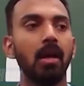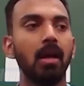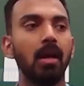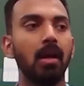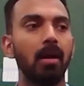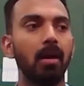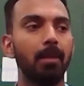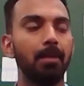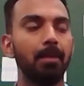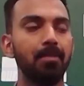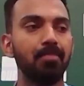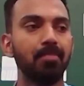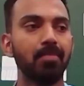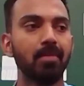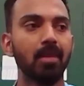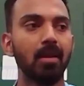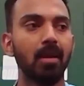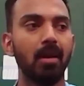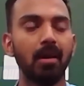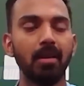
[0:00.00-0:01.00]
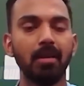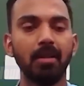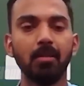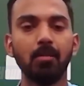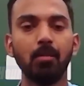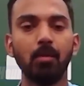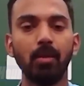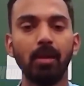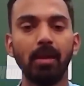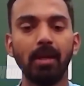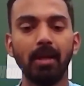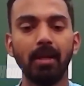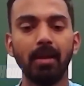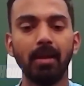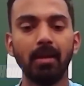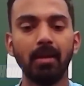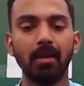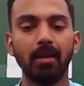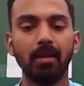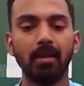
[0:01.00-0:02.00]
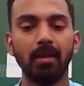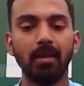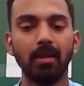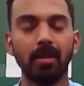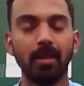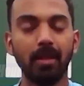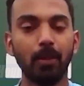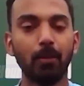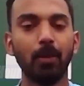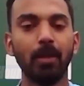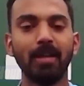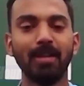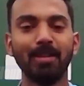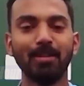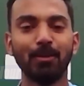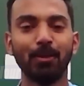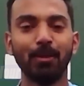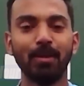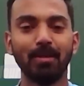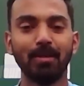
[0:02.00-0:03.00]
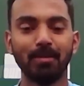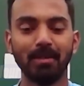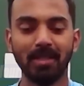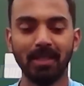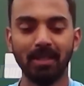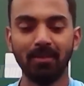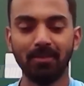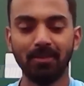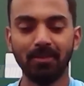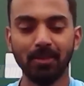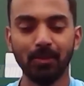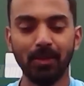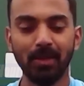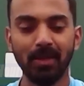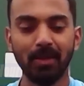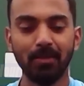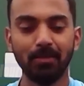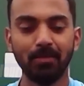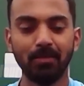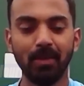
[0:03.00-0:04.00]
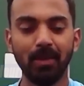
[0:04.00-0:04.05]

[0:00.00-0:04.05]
Hardik bowling, he quite enjoyed himself as well.